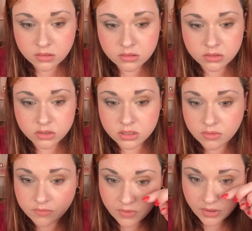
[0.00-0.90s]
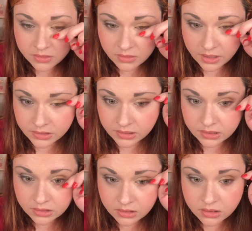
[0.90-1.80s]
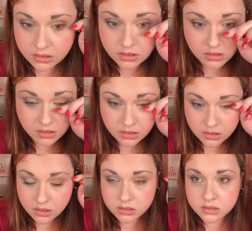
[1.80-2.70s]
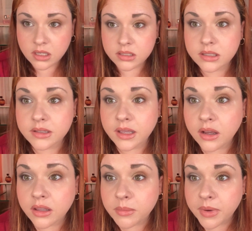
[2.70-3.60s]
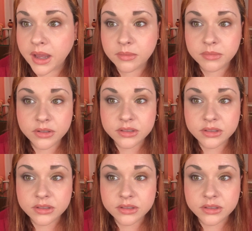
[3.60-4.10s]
So just very lightly dusting that on the bottom there, you